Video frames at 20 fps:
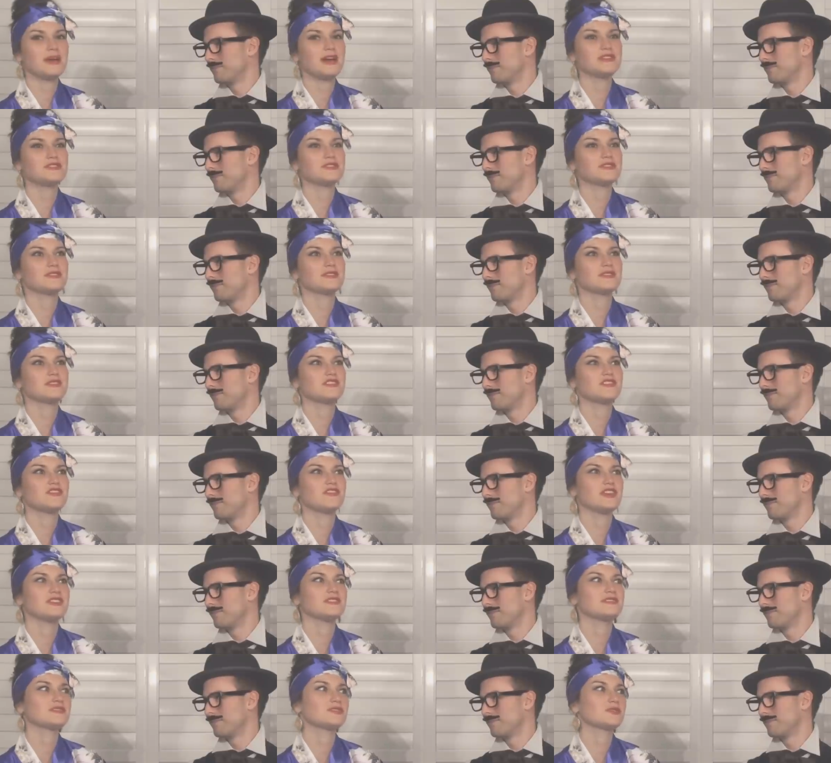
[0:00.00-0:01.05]
Speaker 1: imagine that
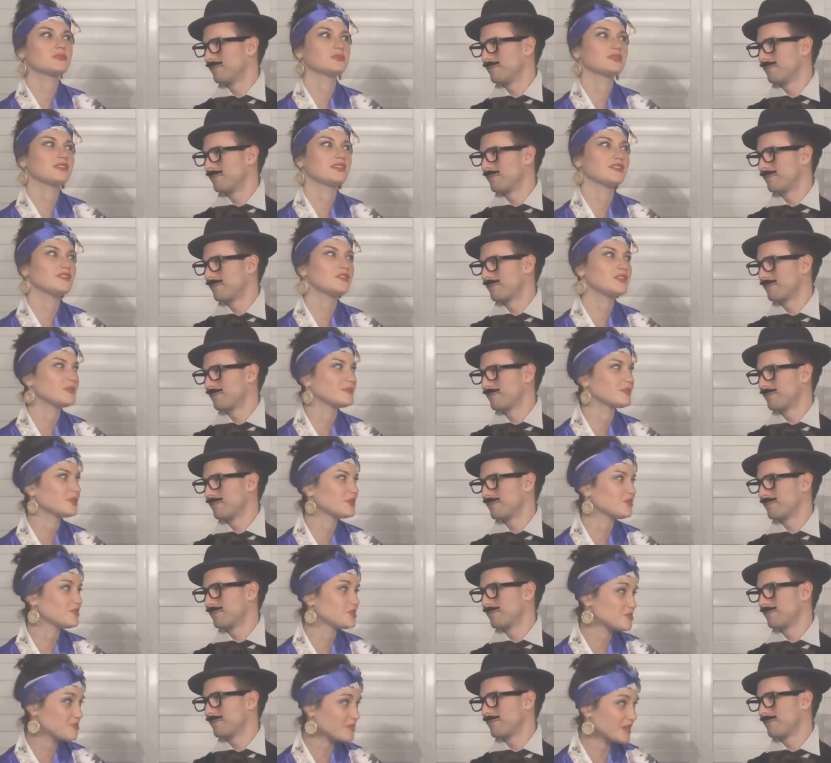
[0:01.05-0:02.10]
Svensk would give him a
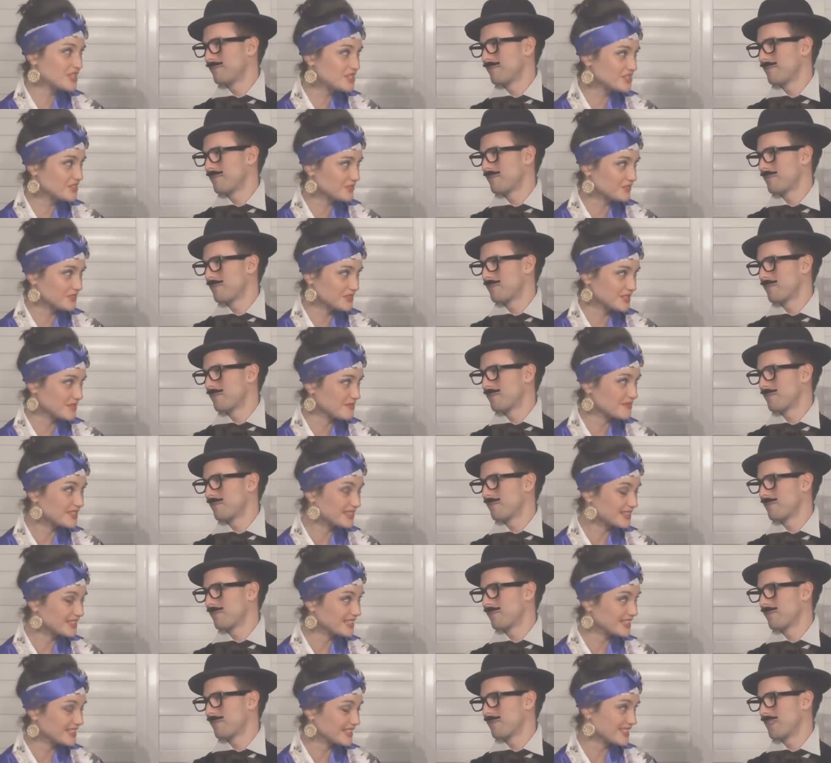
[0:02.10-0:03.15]
huge budget for
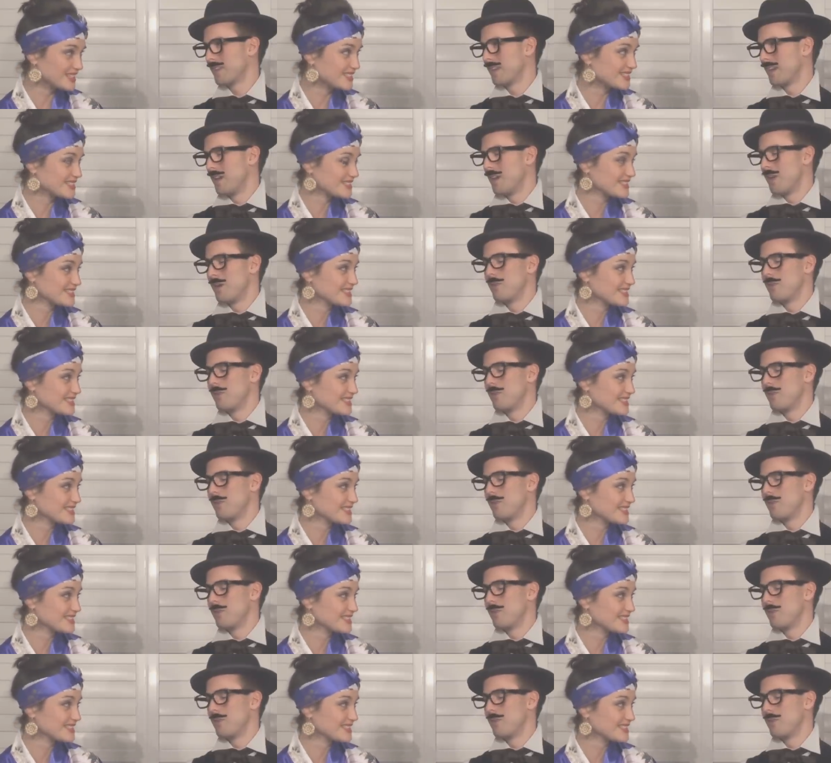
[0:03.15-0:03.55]
something like this.